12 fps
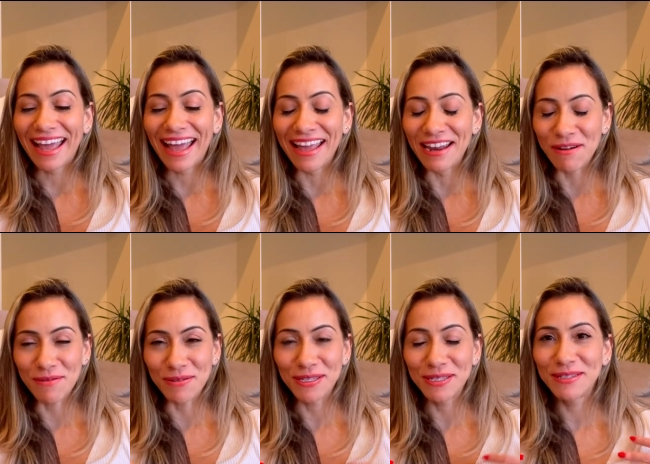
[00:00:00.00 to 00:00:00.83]
and I
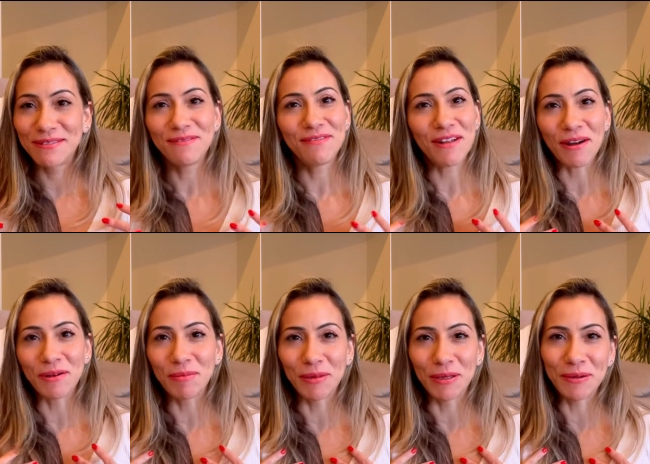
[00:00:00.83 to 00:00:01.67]
was very
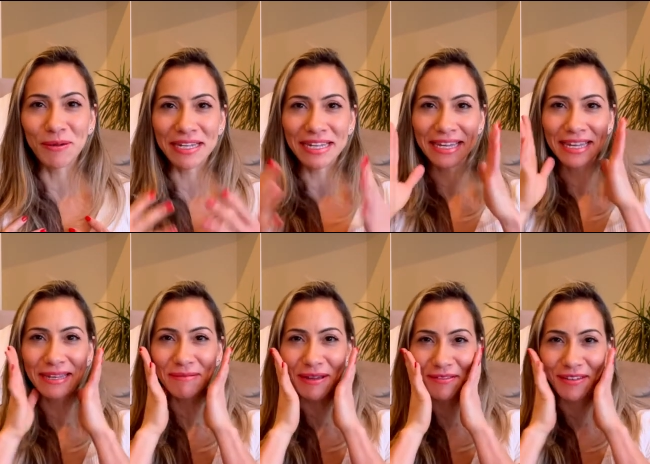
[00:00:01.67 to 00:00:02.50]

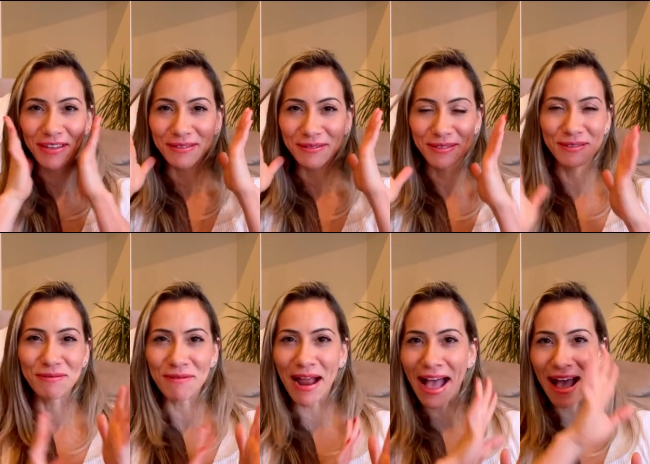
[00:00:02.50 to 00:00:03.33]
bloated, my face was
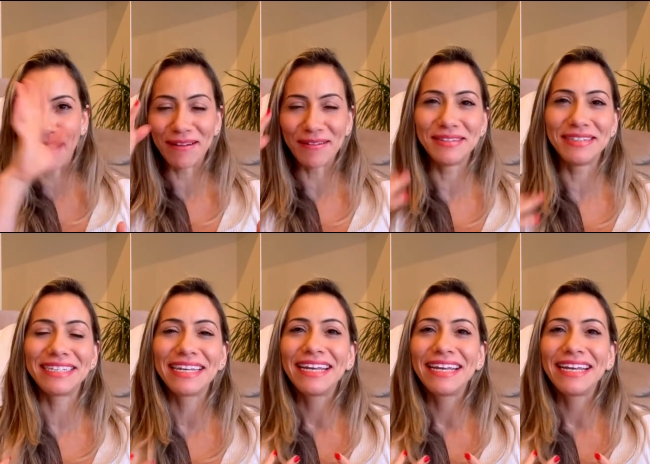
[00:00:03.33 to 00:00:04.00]
round,